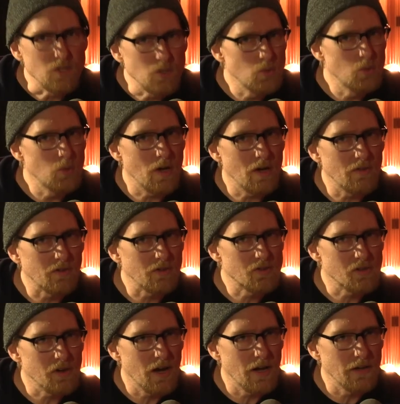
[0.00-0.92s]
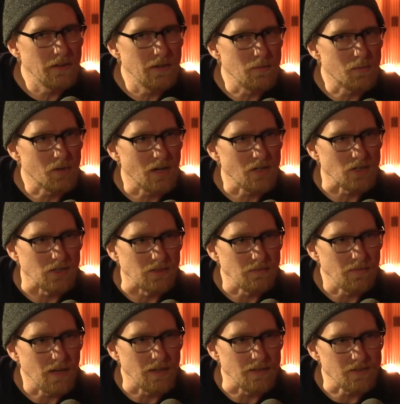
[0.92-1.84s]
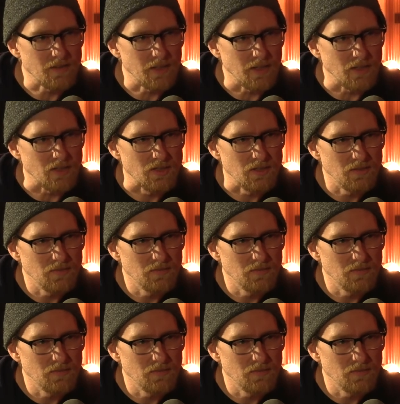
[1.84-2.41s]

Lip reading: you ever tried an impression on stage?